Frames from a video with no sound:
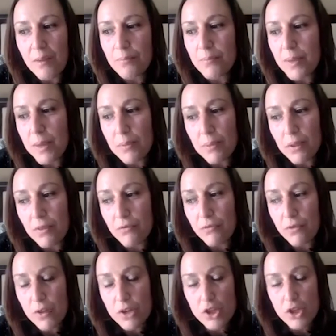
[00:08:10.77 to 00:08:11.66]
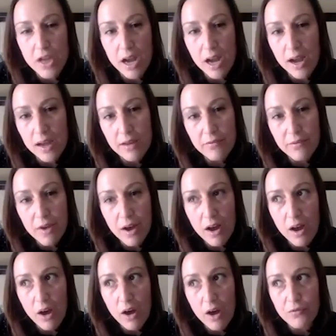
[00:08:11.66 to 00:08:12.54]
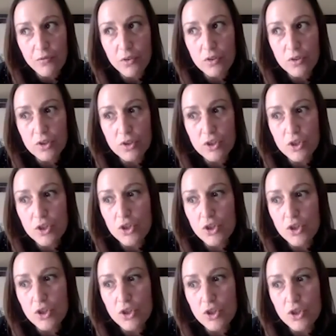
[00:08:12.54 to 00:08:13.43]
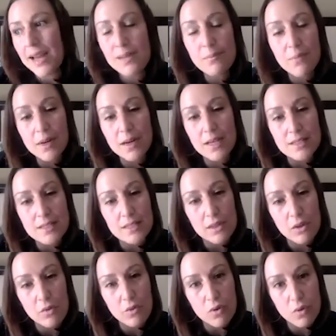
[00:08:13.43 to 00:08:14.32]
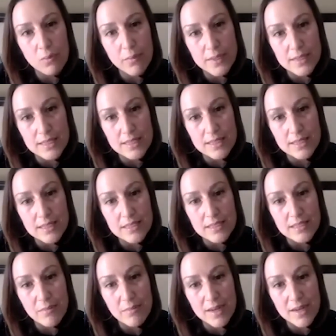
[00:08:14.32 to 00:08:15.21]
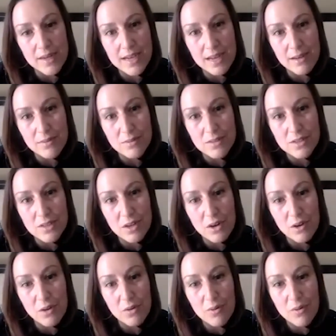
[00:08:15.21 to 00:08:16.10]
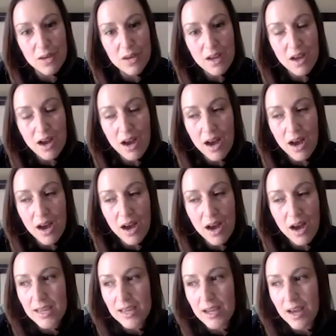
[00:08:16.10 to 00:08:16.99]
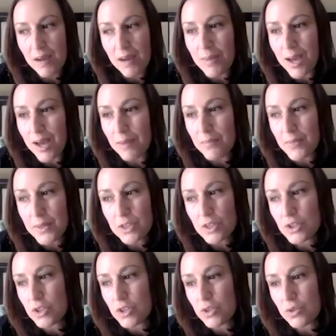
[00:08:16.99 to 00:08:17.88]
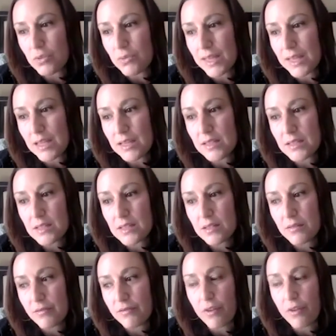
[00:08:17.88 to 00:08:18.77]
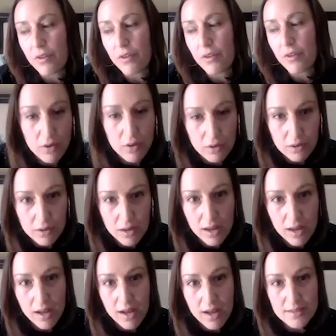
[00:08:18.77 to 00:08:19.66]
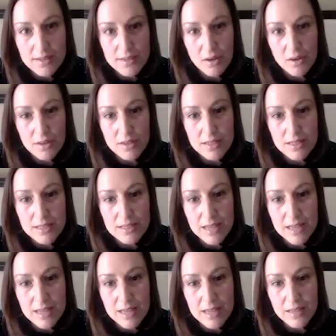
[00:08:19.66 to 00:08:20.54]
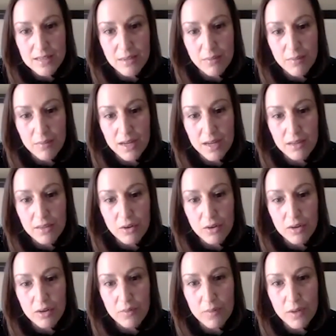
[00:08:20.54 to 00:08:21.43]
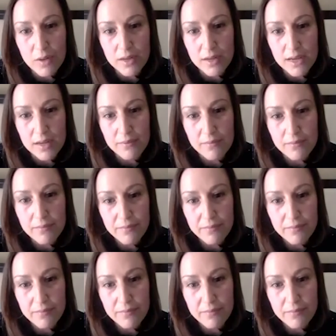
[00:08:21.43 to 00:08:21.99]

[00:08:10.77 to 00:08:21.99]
people have reached out. I've offered to share anybody's local businesses in my town. So I'm happy to do these forever as long as it's helping somebody in their community.